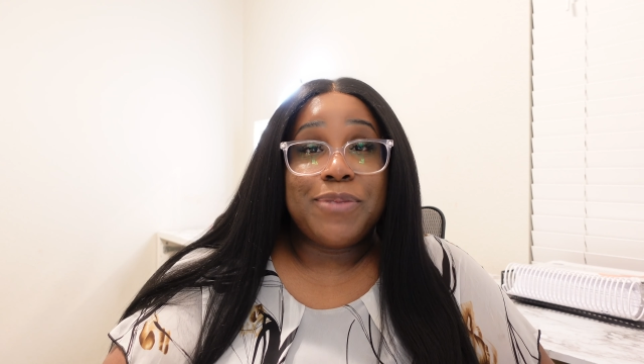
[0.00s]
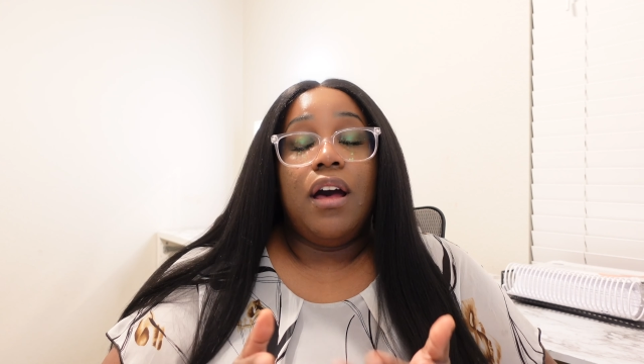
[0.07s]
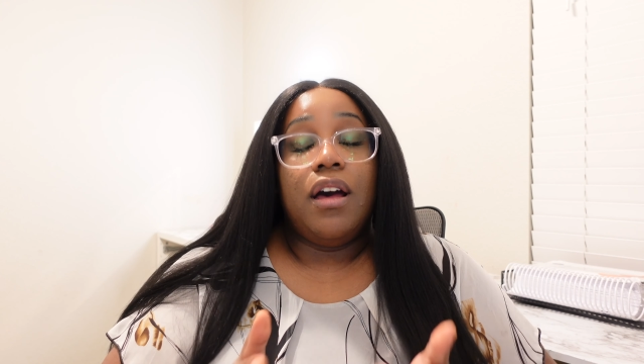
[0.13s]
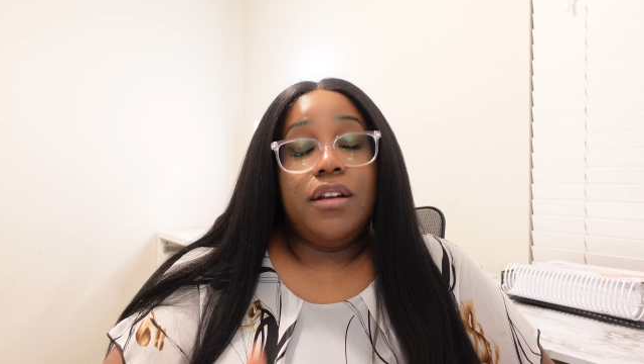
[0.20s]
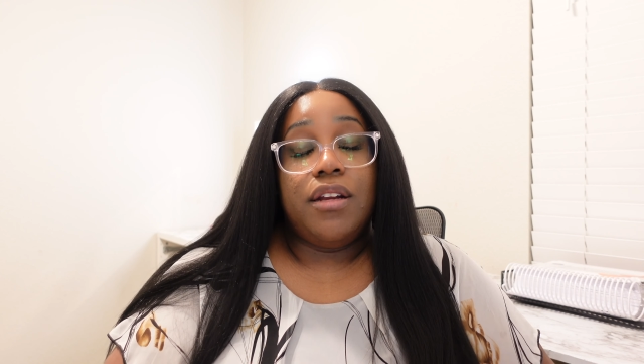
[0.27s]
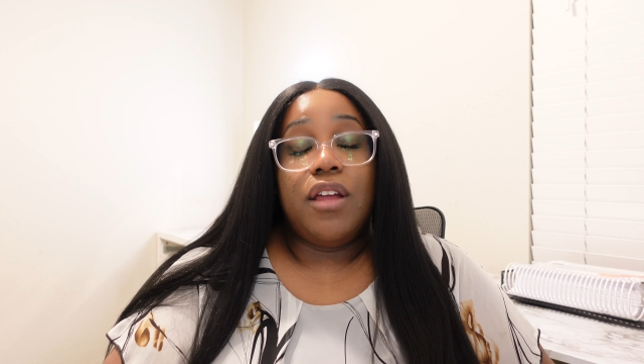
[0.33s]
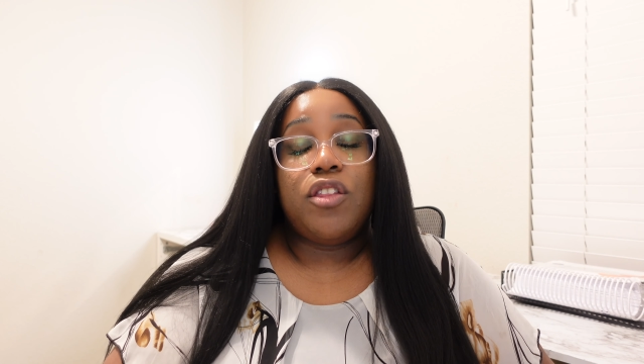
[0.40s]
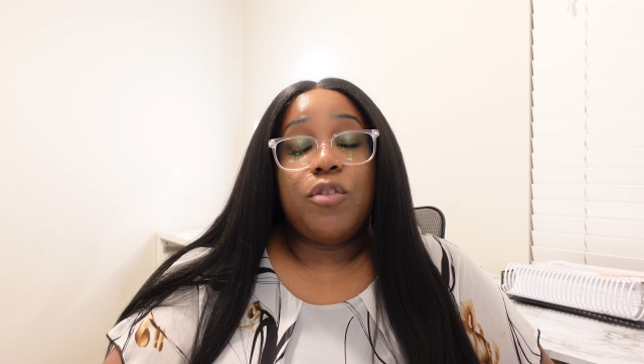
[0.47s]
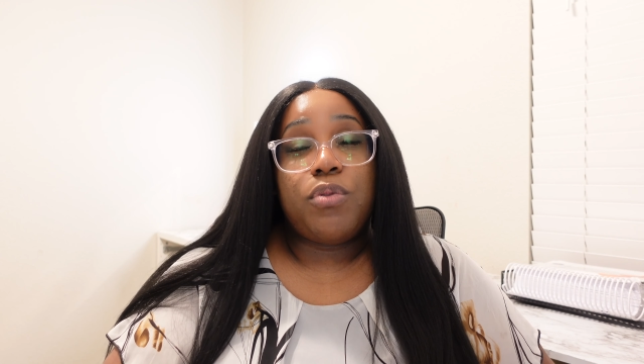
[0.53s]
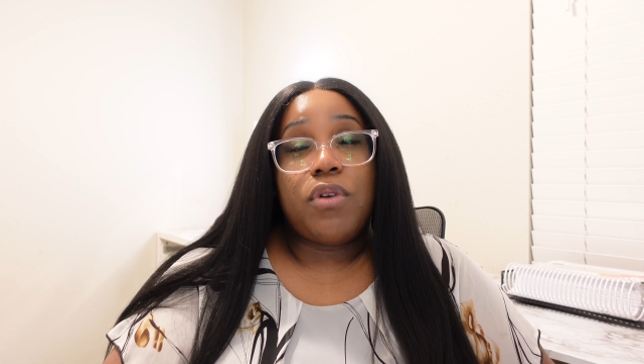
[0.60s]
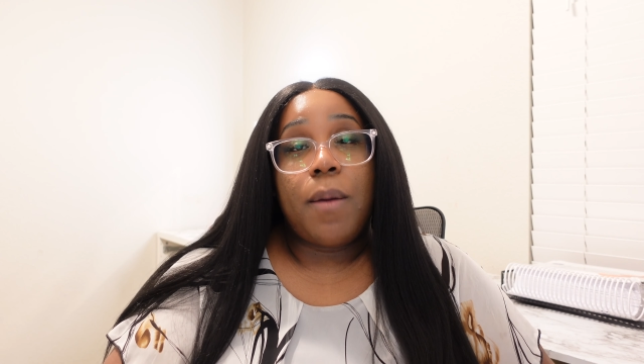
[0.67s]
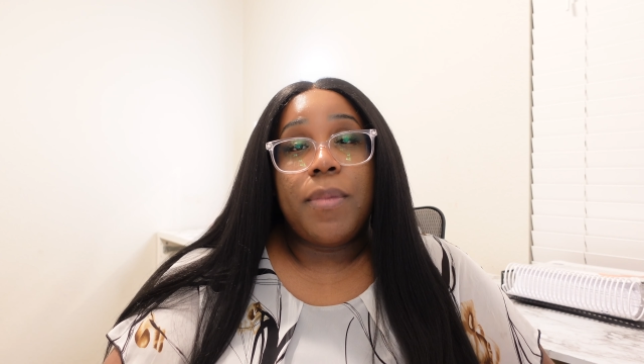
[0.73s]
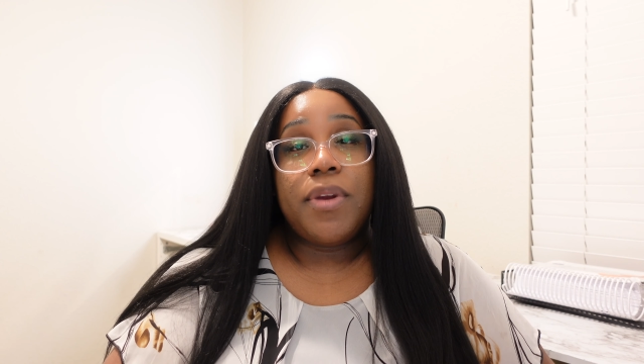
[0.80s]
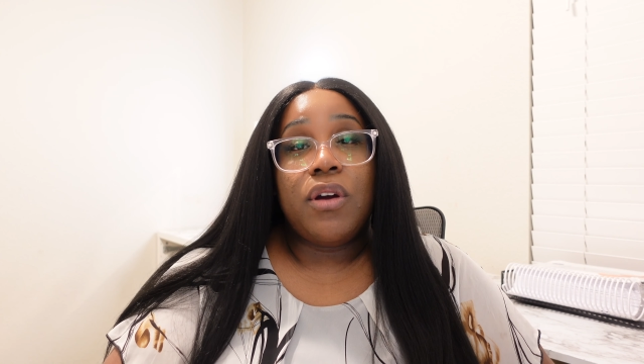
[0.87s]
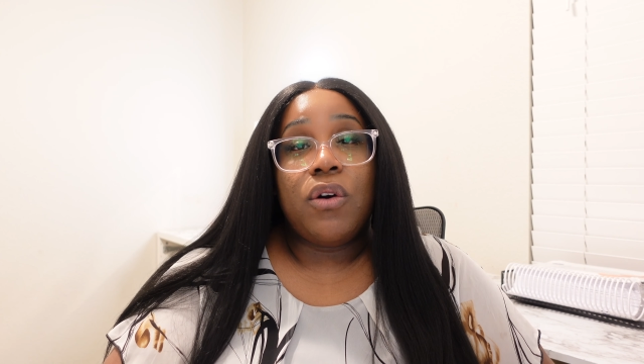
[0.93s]
Another
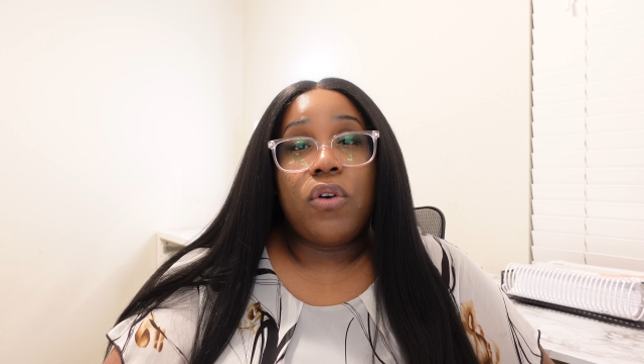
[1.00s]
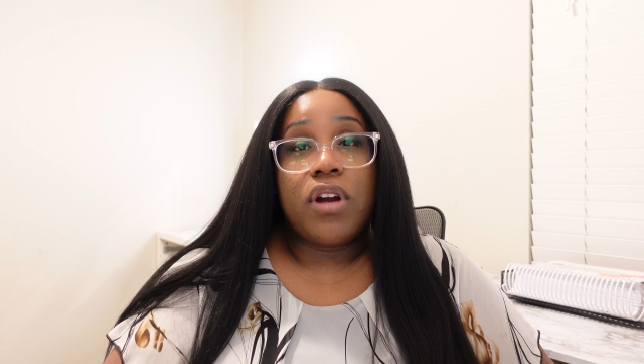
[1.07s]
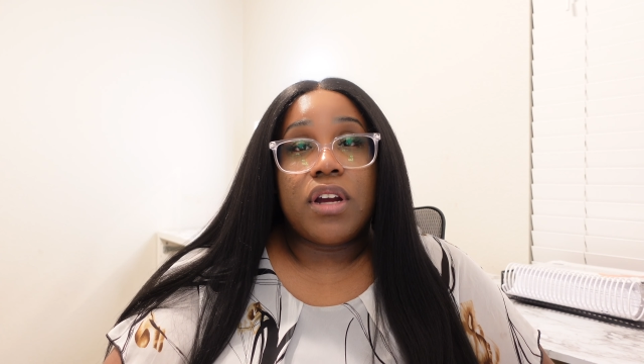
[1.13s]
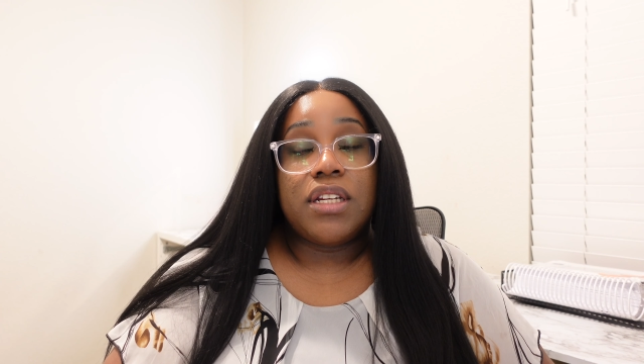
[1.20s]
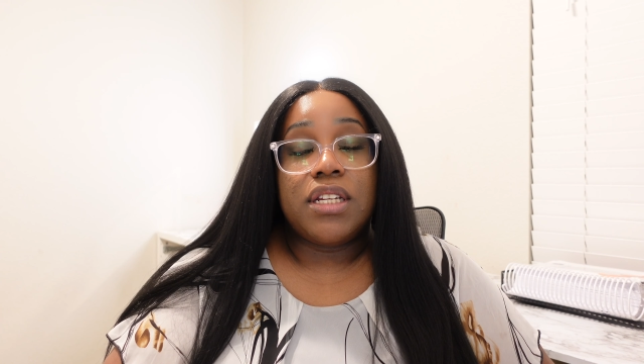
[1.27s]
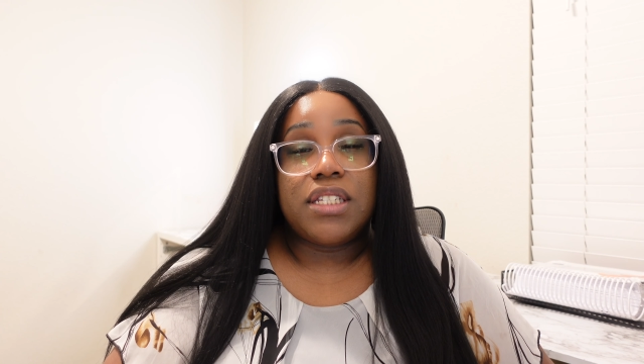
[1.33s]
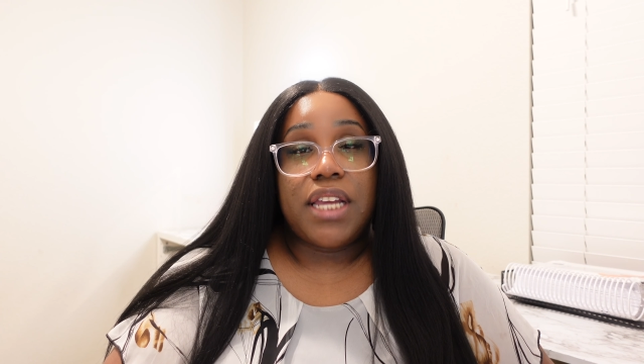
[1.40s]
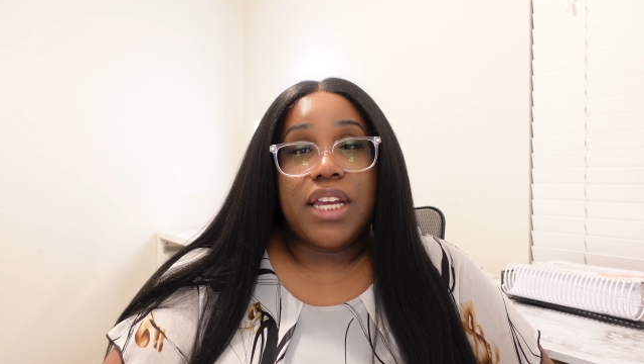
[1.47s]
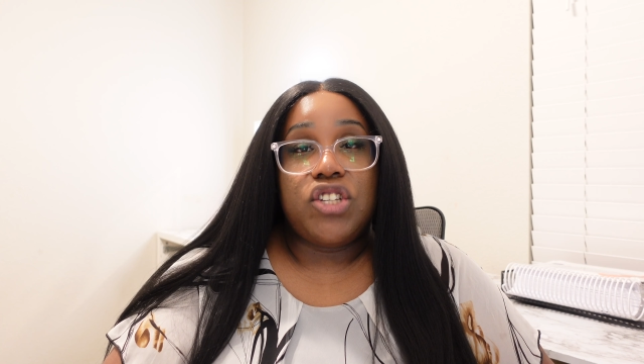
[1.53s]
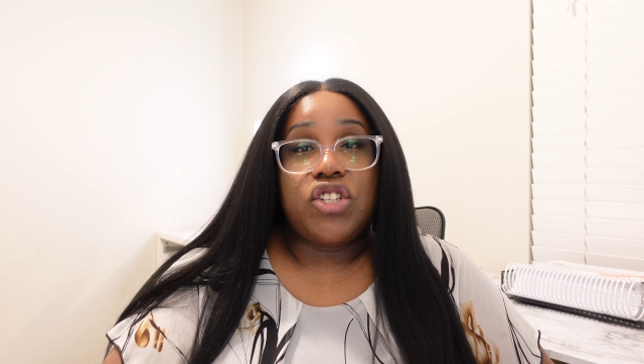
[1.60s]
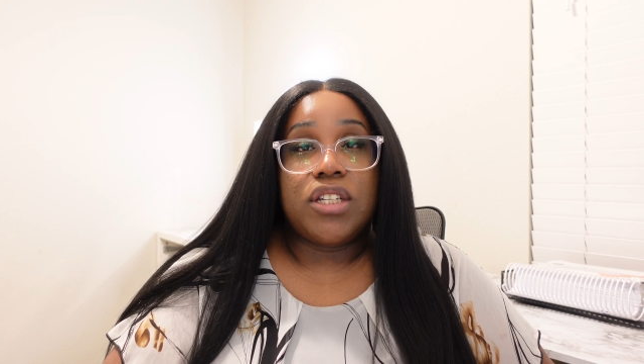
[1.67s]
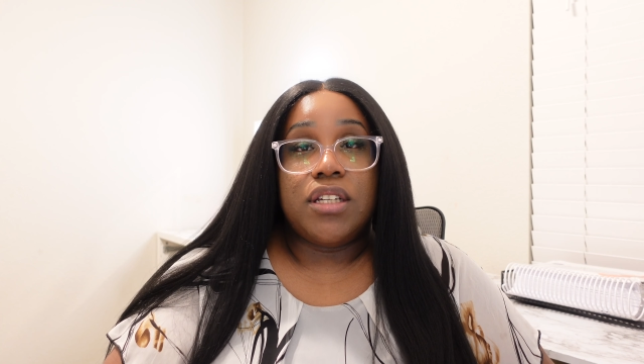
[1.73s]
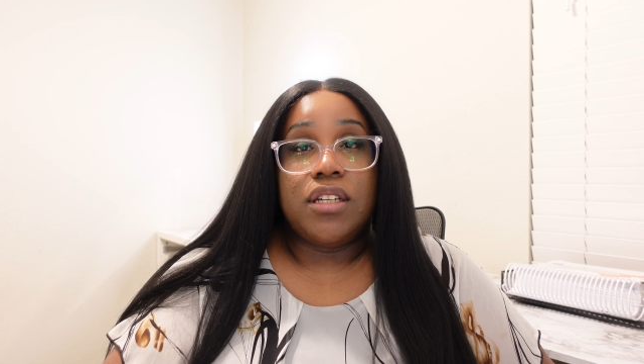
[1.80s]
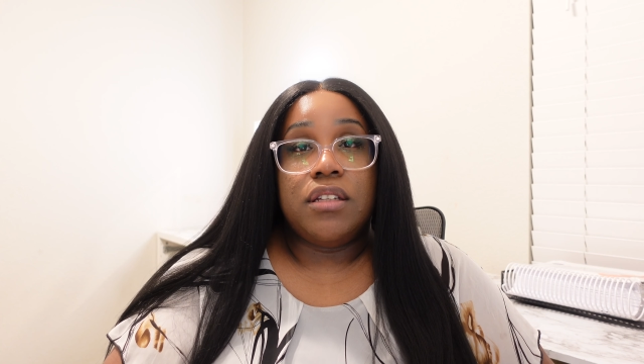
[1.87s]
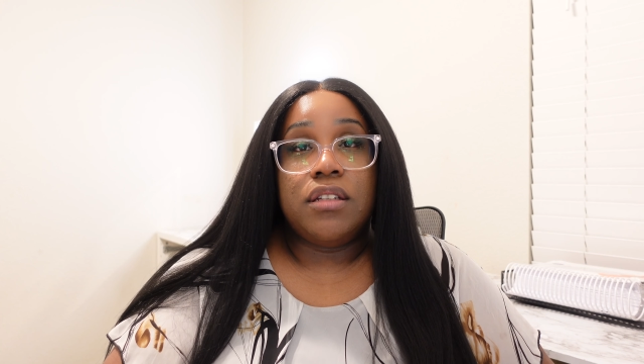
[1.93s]
prominent
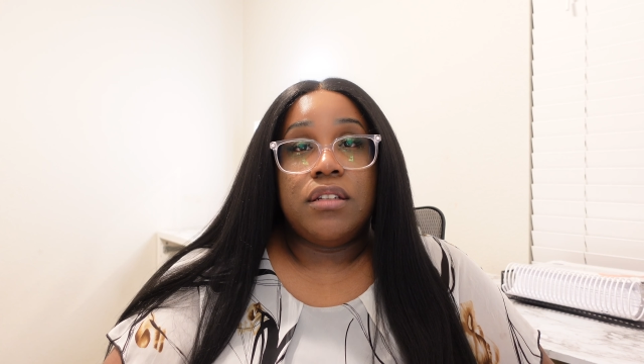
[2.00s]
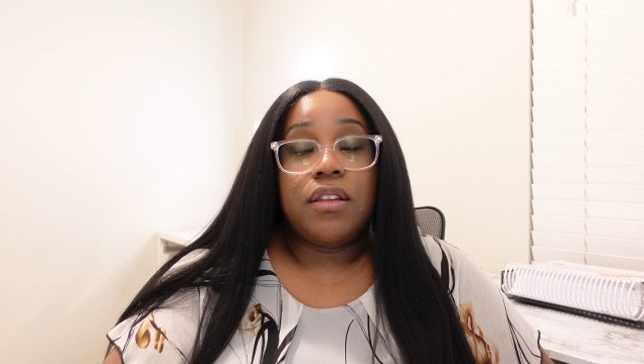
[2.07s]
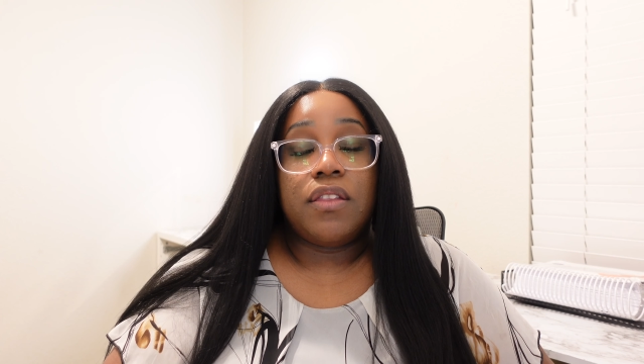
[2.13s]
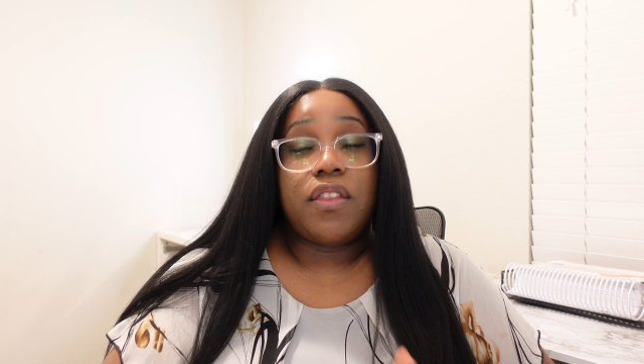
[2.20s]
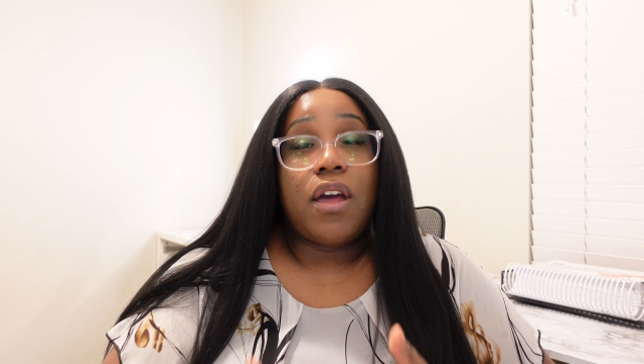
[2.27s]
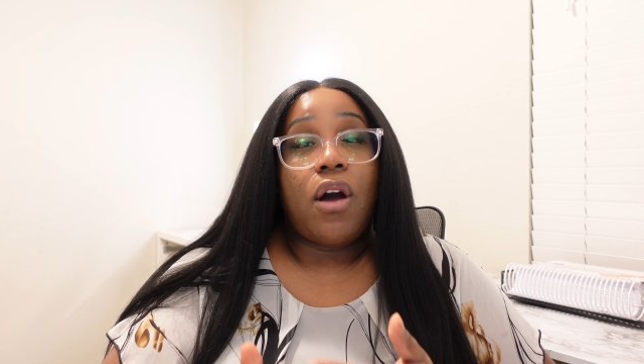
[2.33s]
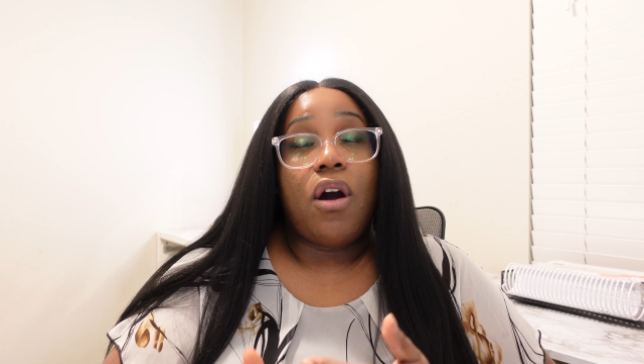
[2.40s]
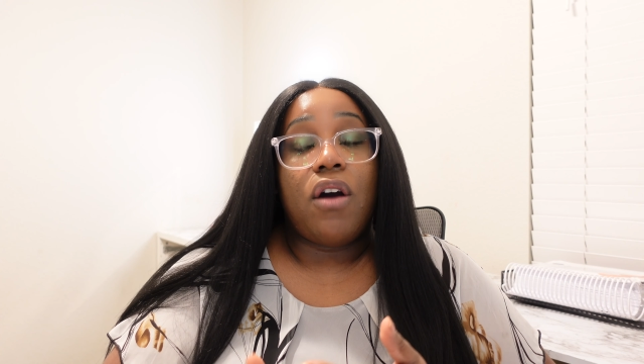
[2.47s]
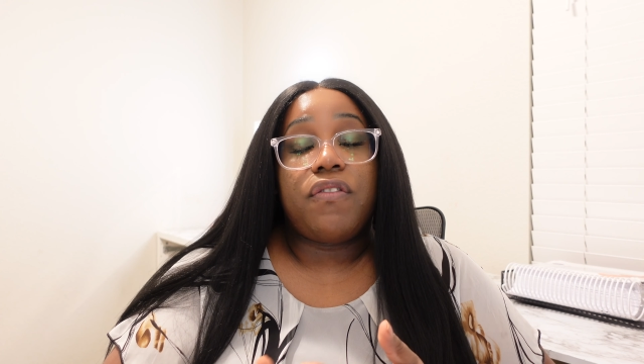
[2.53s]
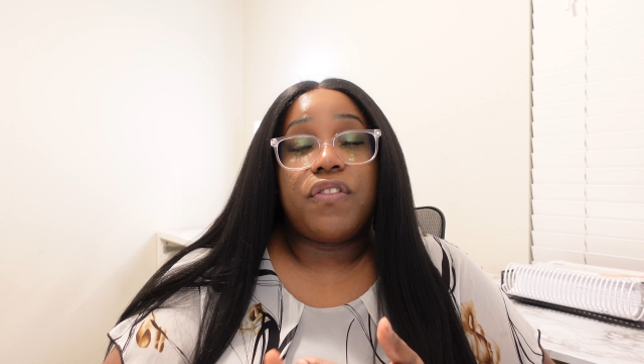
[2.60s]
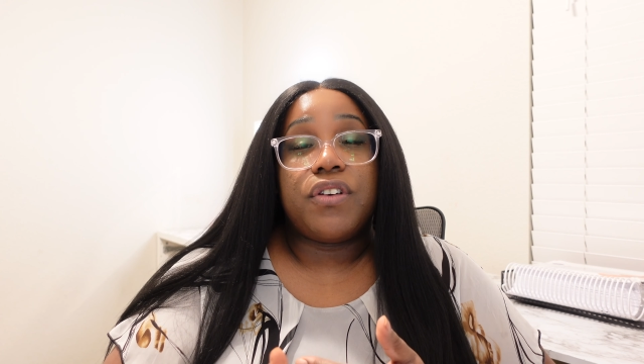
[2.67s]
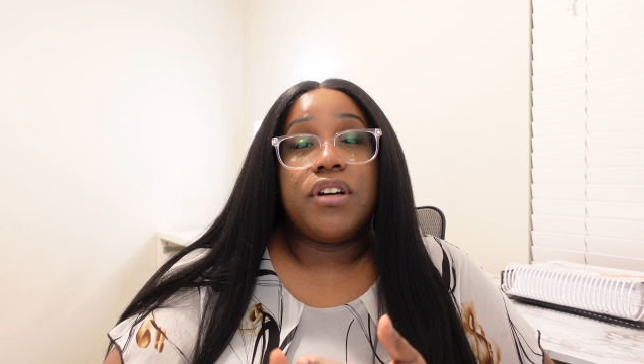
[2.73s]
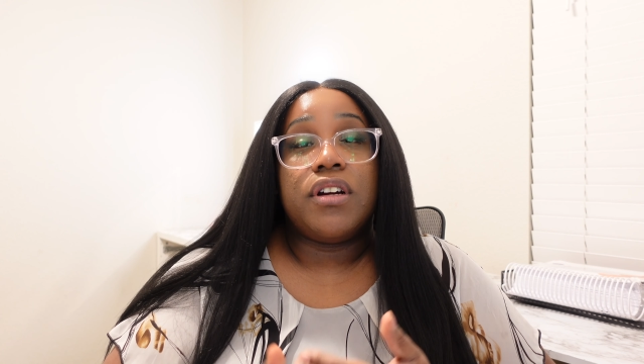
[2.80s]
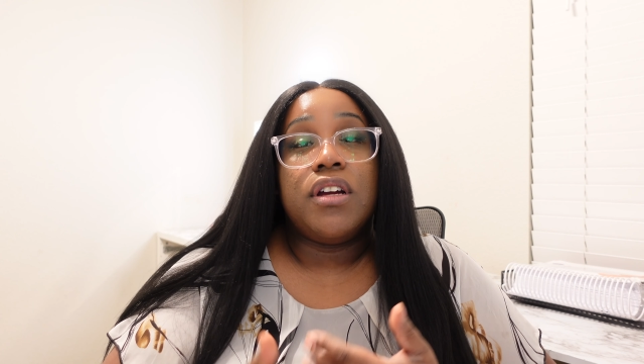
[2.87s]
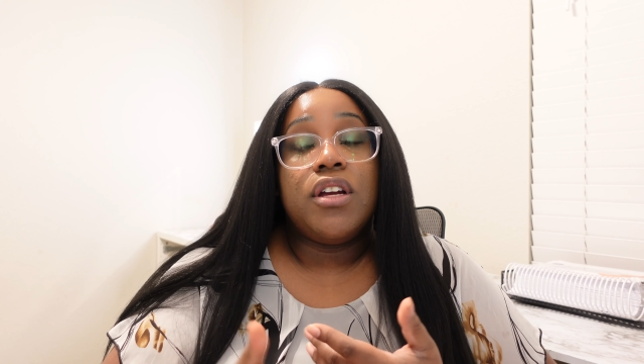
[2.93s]
organization that
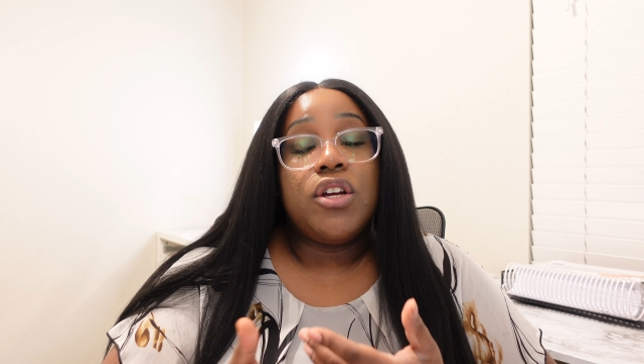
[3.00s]
offers